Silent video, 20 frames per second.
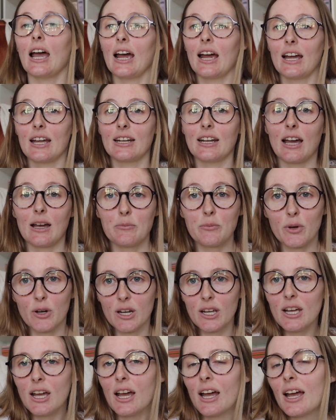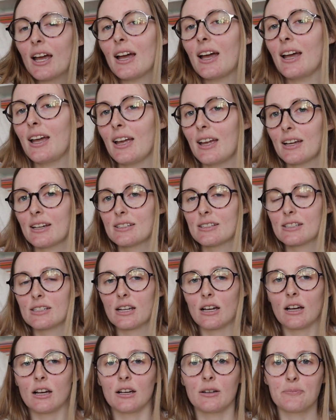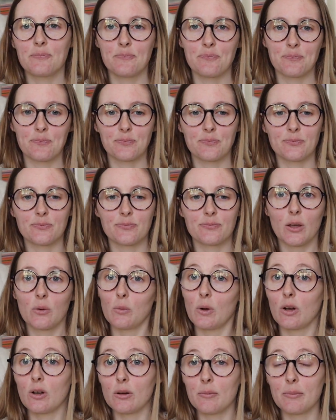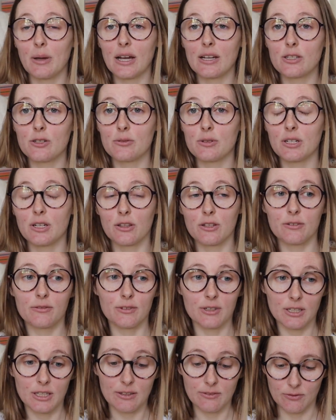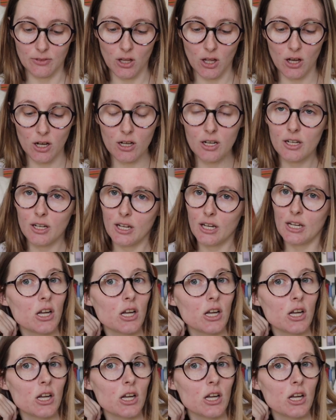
and I'm Brie, and welcome back to another reading vlog.